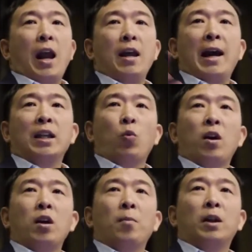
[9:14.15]
And that's
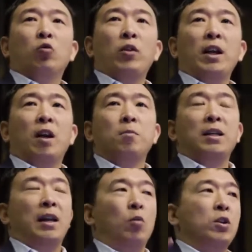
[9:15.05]
where number 3
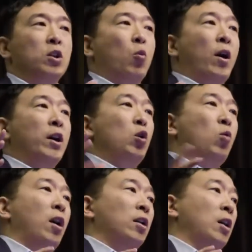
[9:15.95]
comes in, which is where
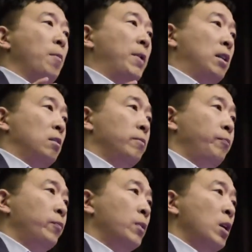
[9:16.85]
you all come in.
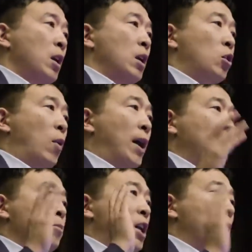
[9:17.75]
So I
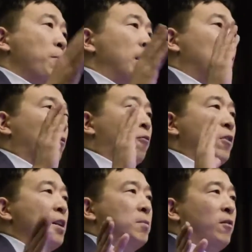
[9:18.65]
am championing the
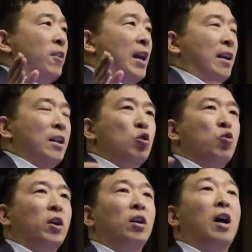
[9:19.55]
freedom dividend, the
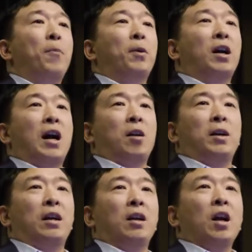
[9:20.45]
trickle-up
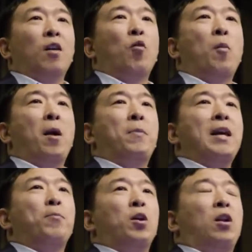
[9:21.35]
economy, from our
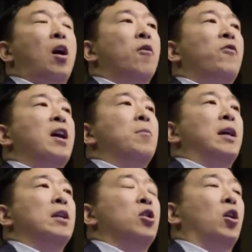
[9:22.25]
people, our
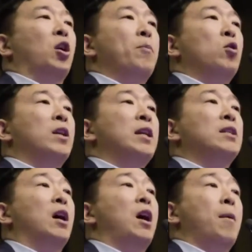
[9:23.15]
families, and our
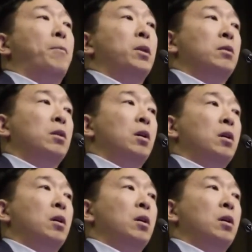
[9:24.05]
communities up.